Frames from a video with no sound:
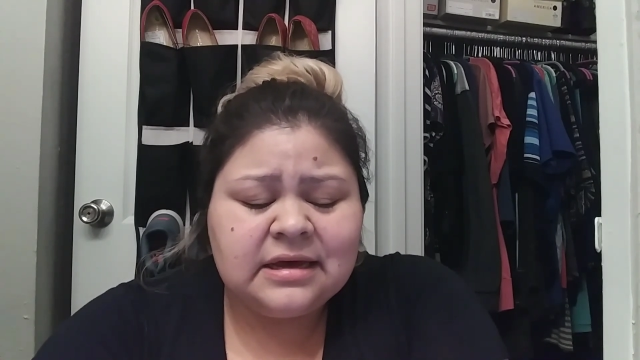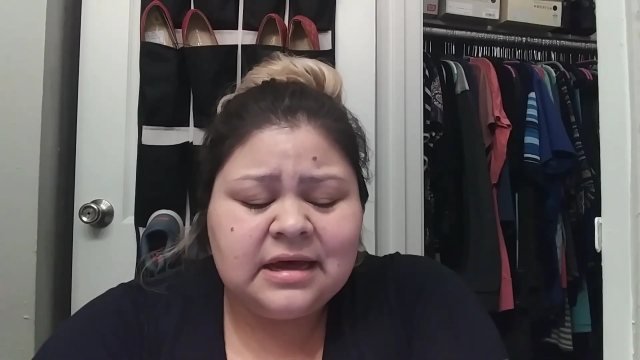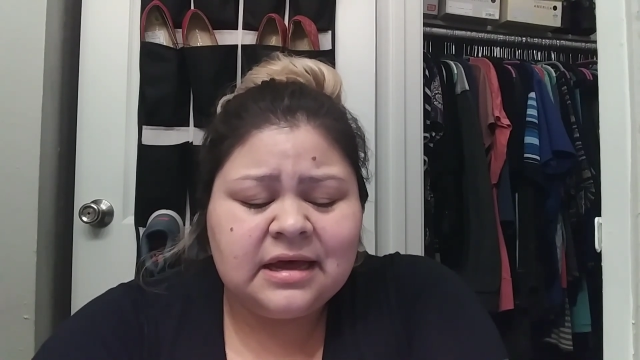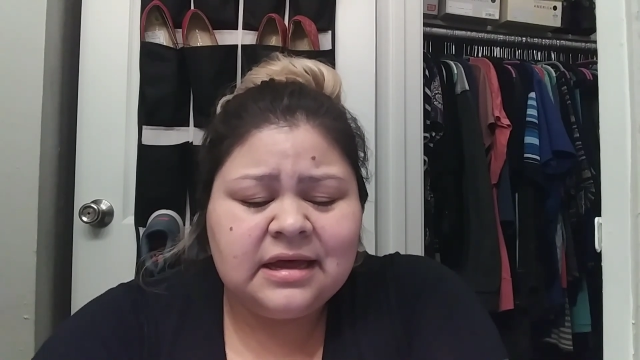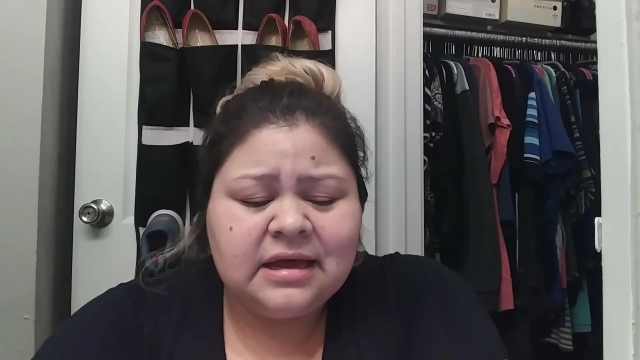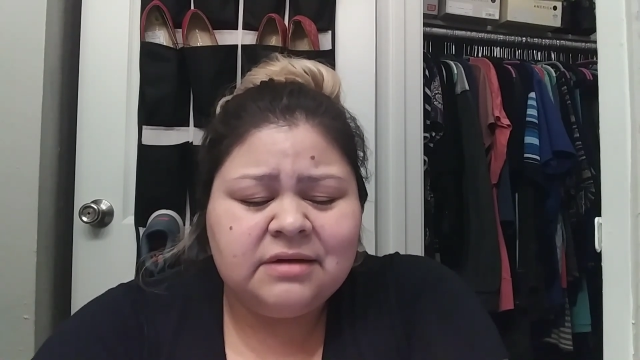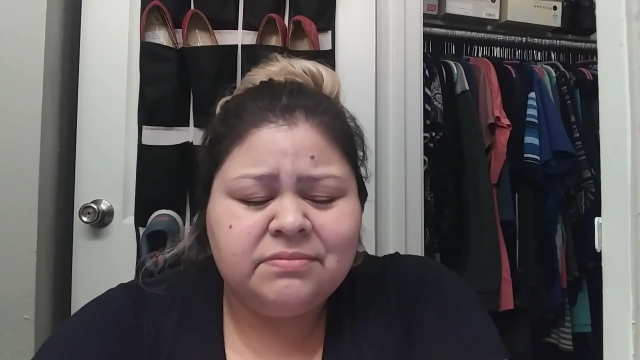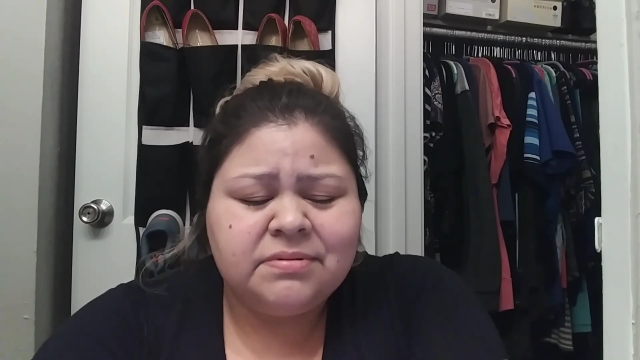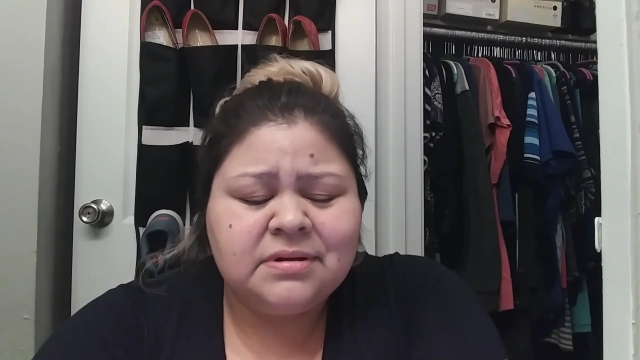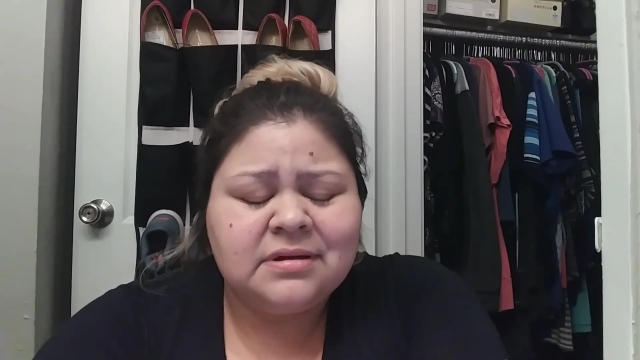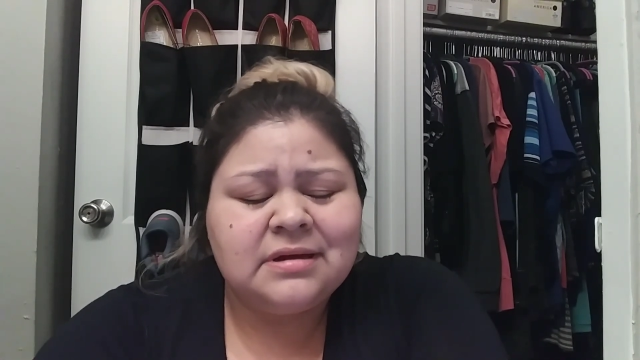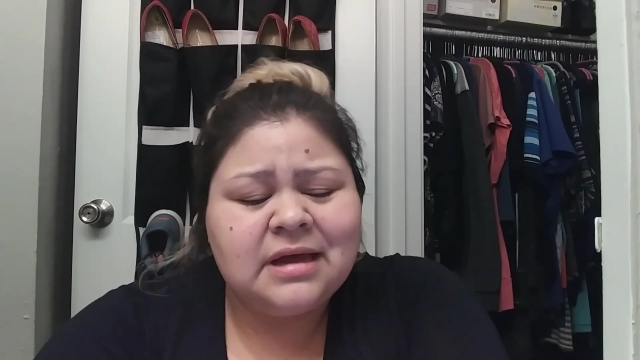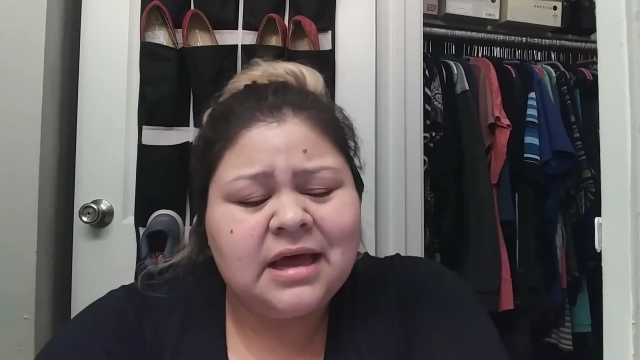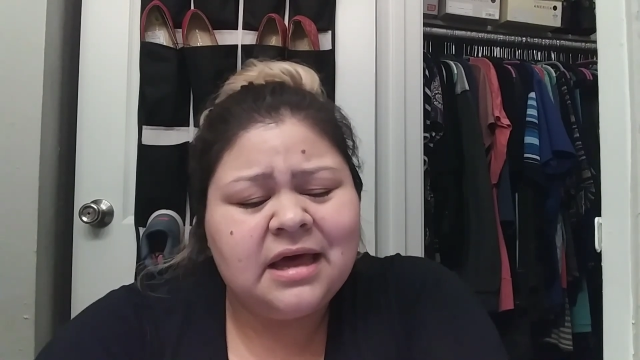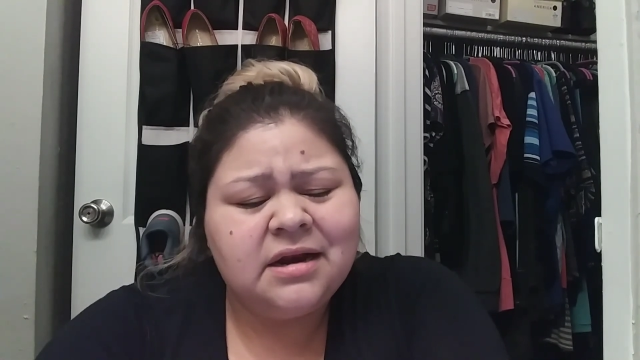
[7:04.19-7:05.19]
I
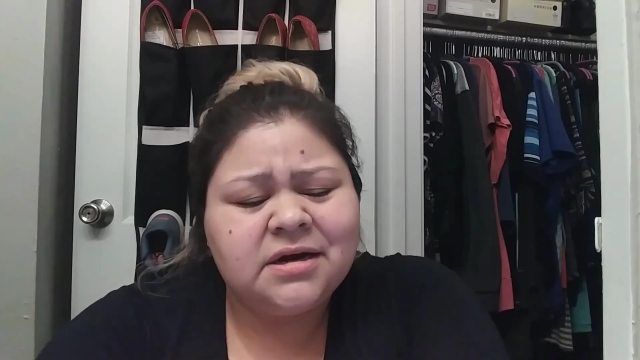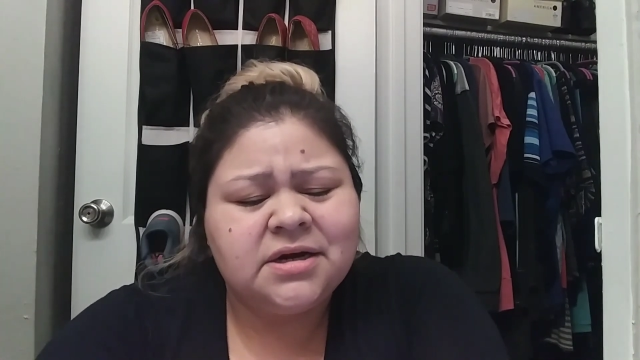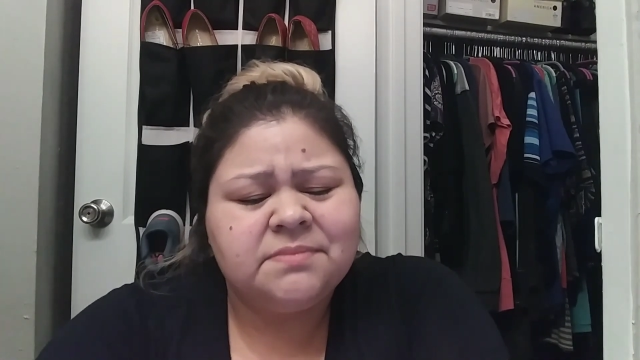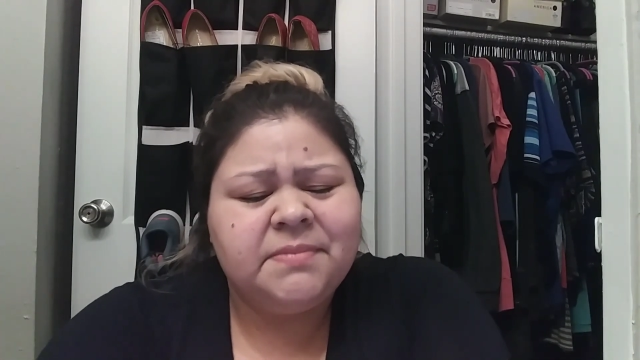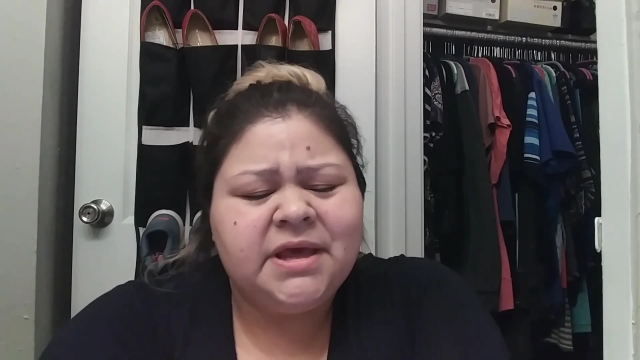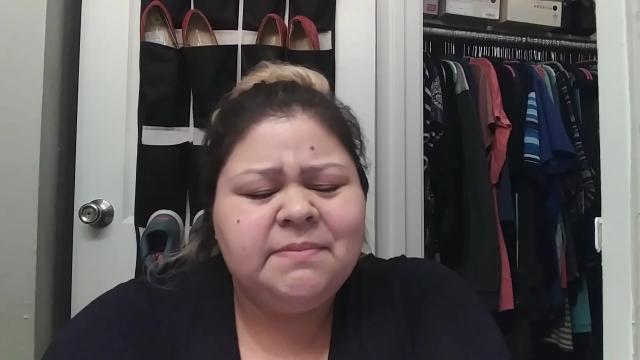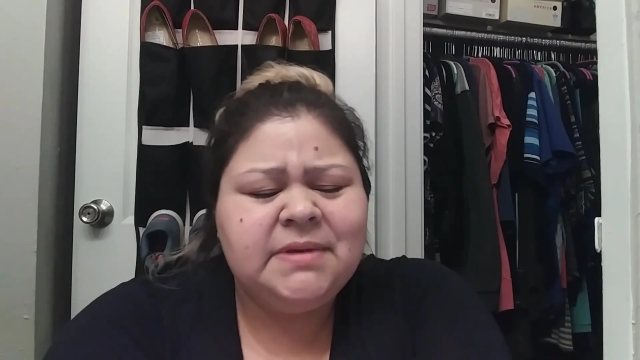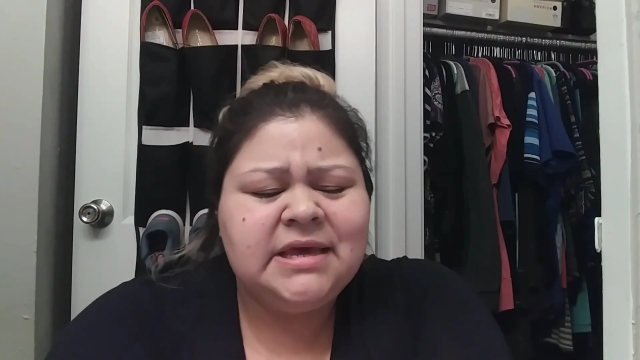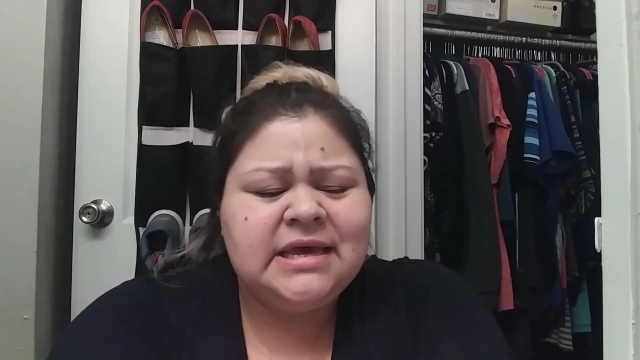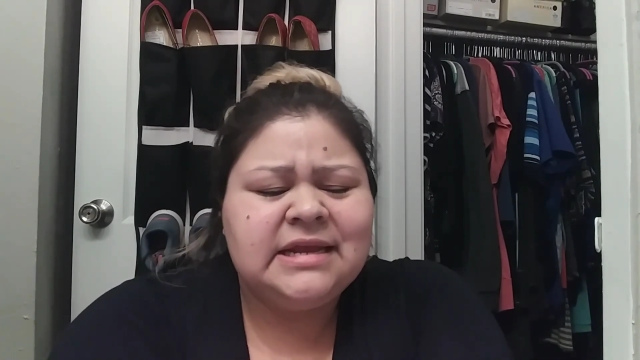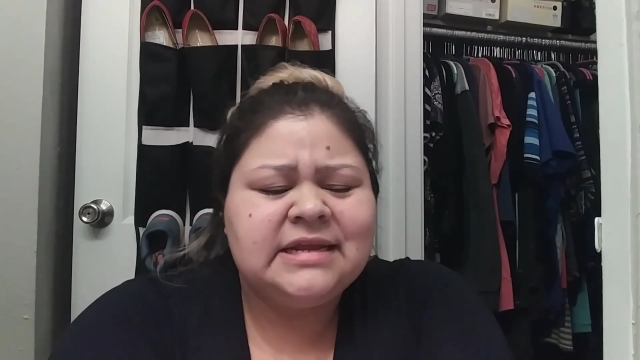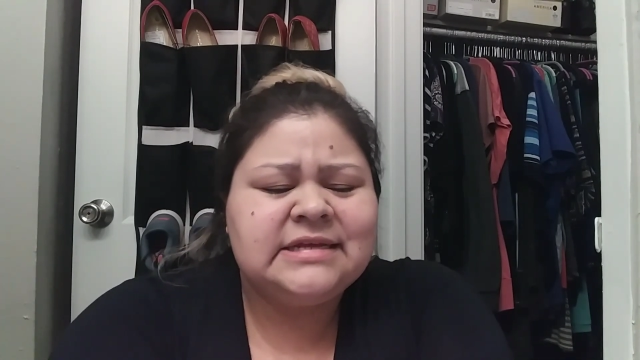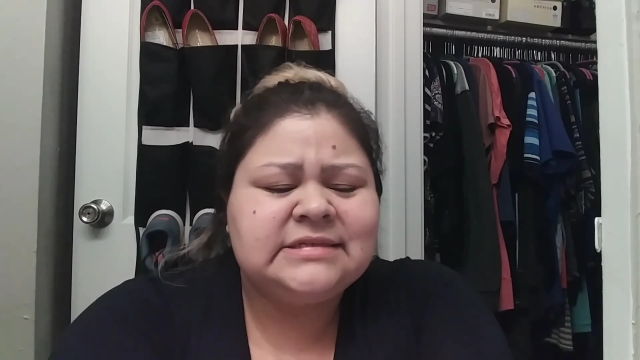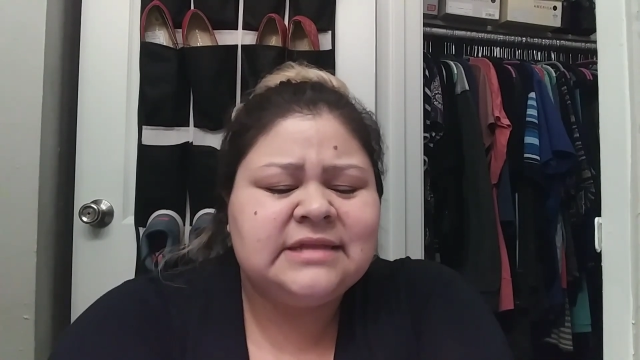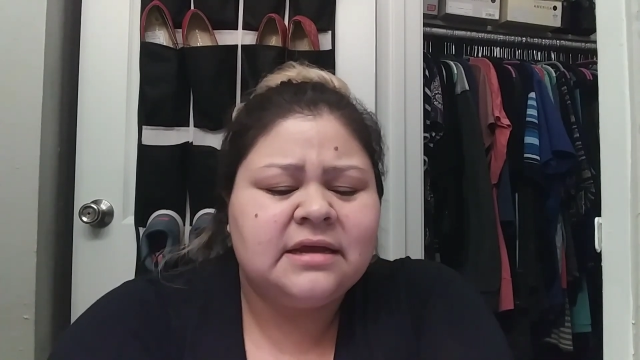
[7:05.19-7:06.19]
don't know, maybe
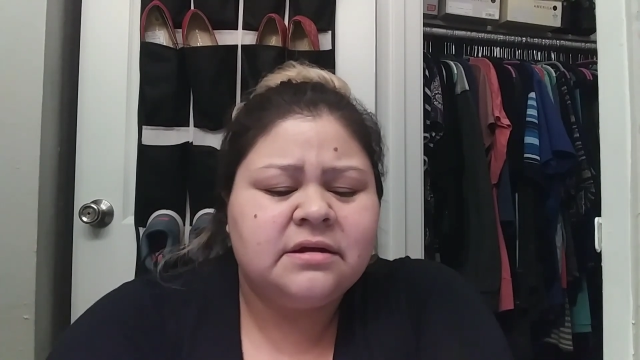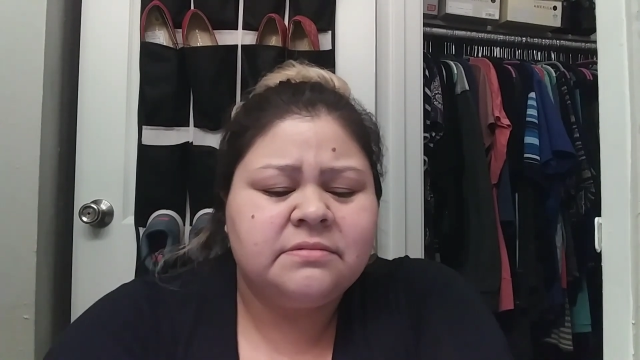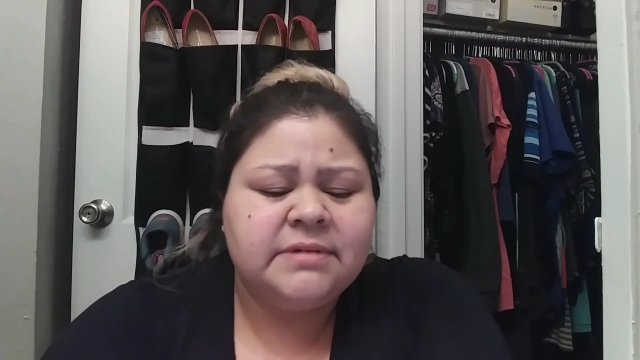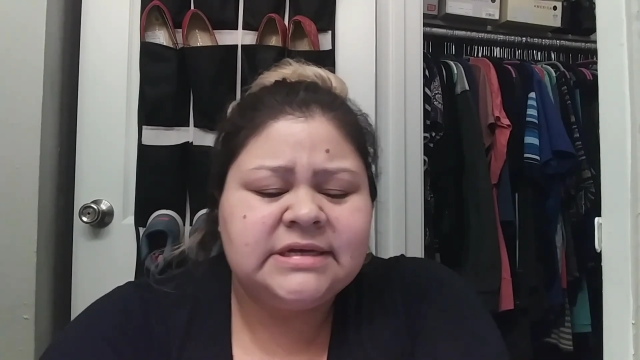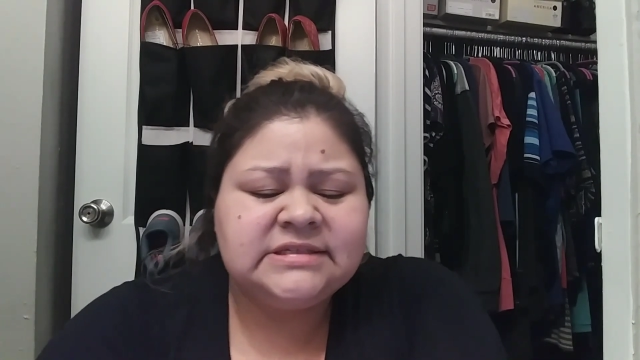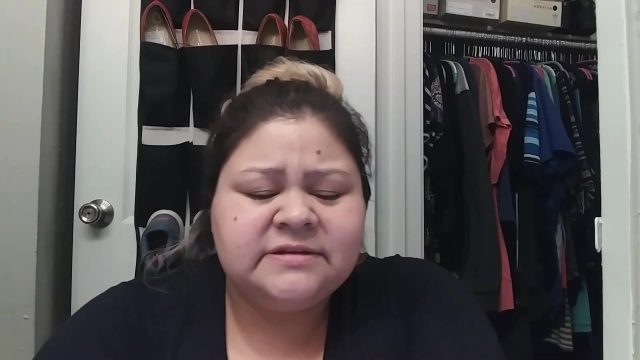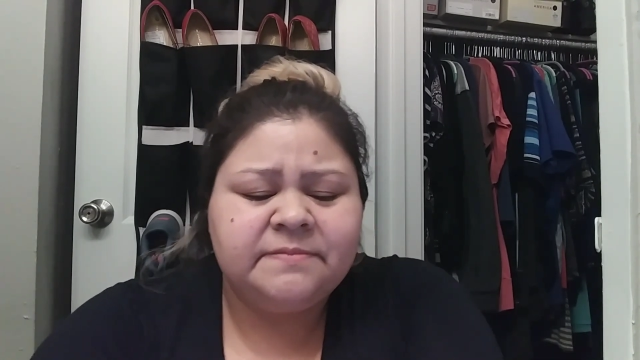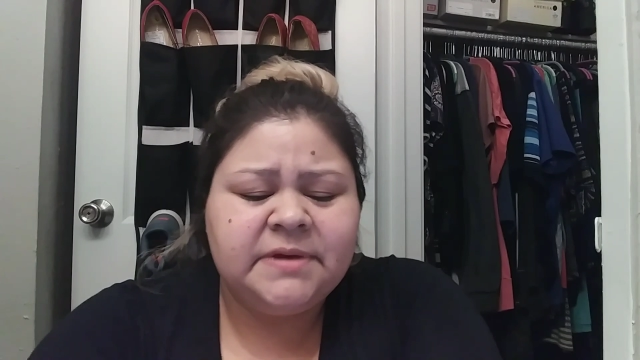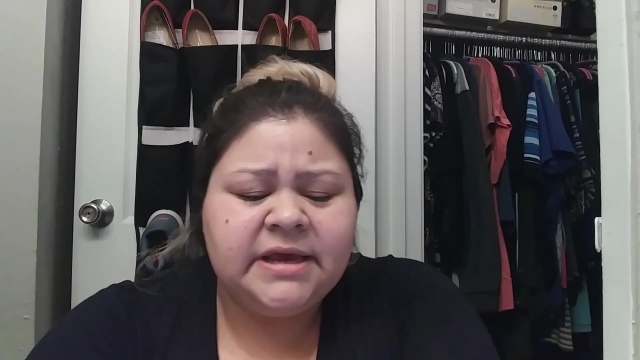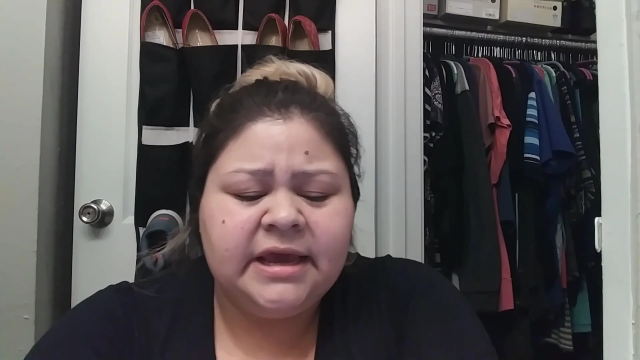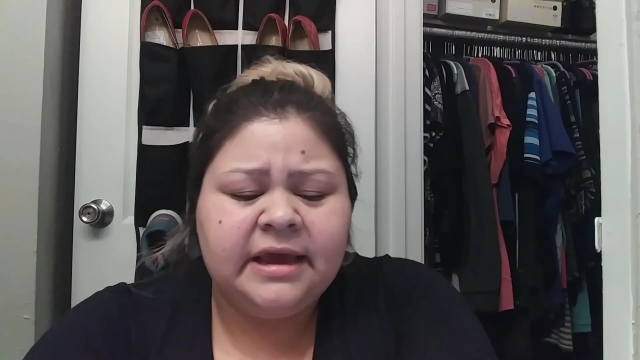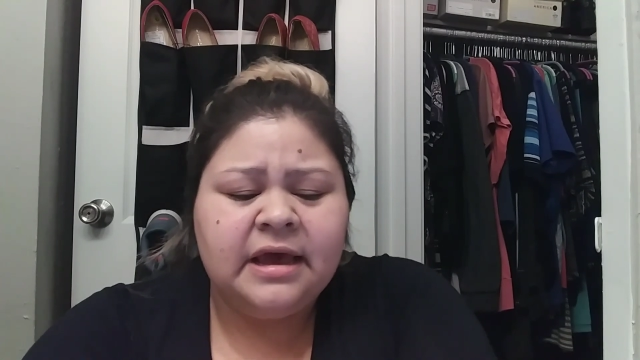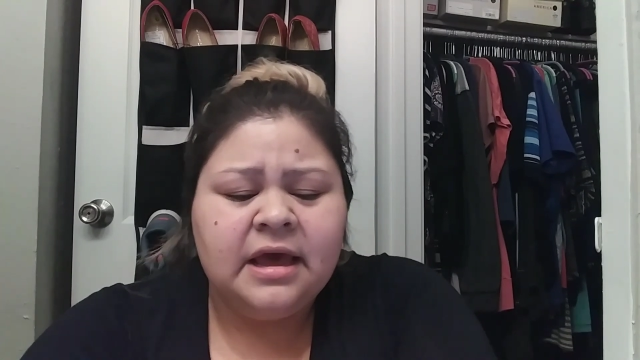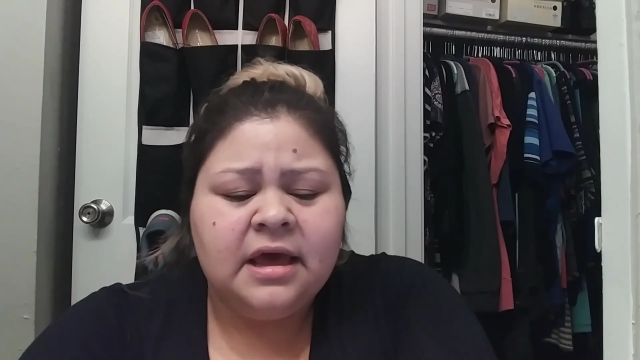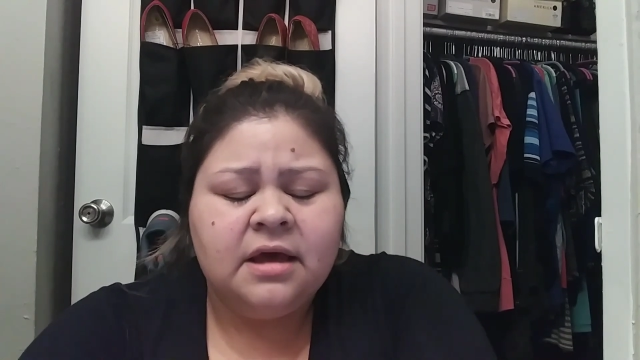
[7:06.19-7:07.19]
it is like a
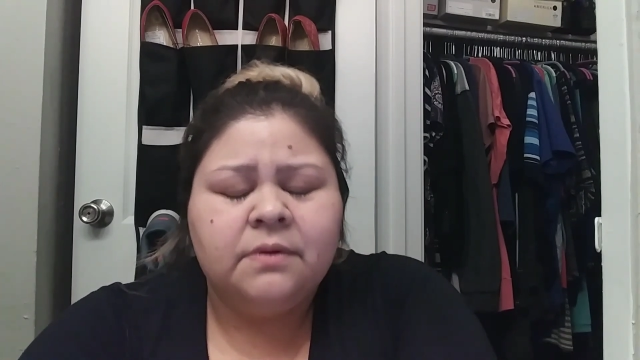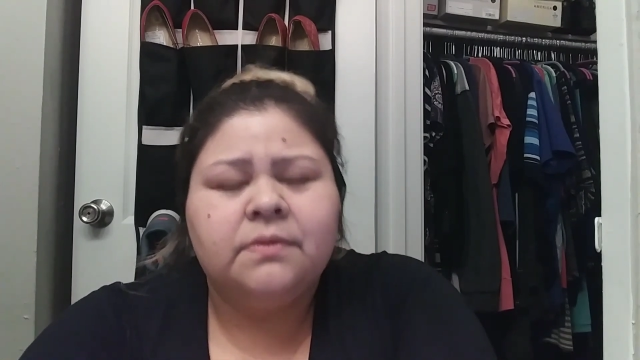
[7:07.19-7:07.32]
recipe.